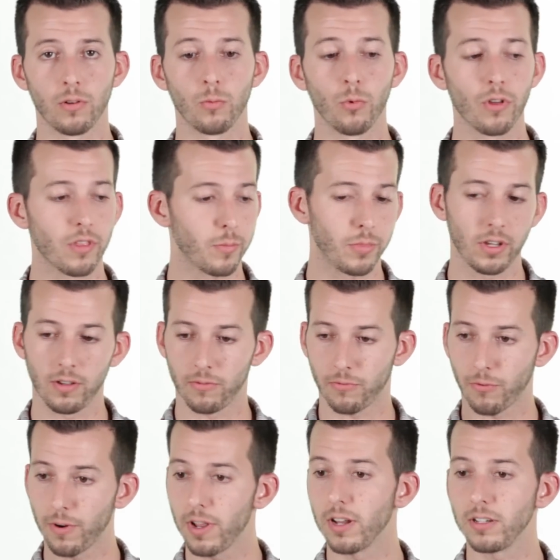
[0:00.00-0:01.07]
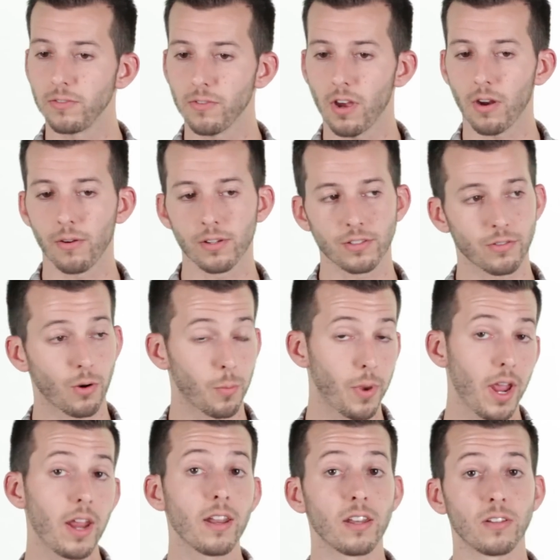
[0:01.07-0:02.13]
whether it be free antivirus or
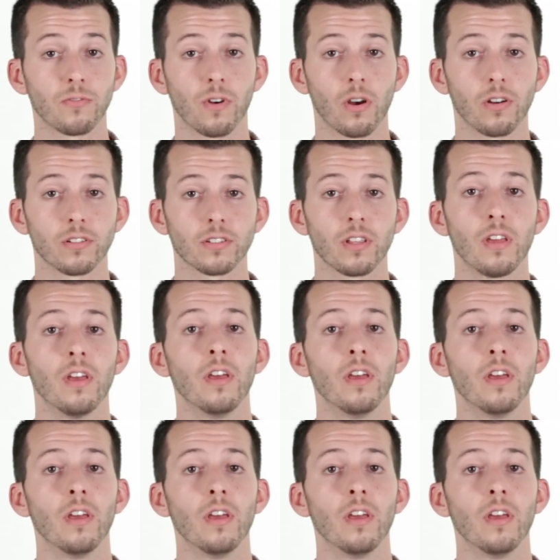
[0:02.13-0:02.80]
paid antivirus,